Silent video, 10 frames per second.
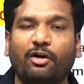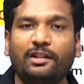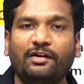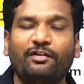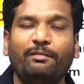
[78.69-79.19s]
All
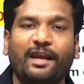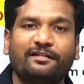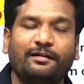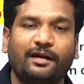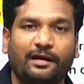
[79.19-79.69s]
that will be
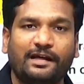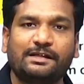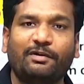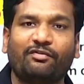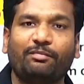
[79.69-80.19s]

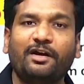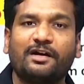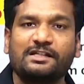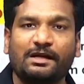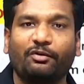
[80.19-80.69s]
exempted from the
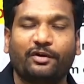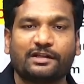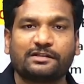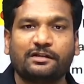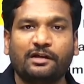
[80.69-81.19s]
custom
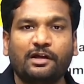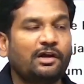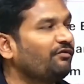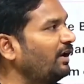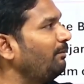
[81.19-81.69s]
duties
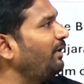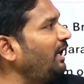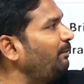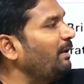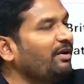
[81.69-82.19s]
for a
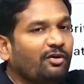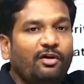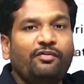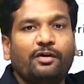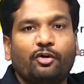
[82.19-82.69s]
mere payment
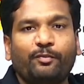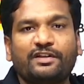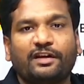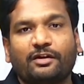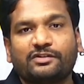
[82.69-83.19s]
of rupees
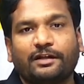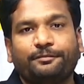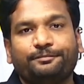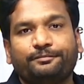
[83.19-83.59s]
3,000.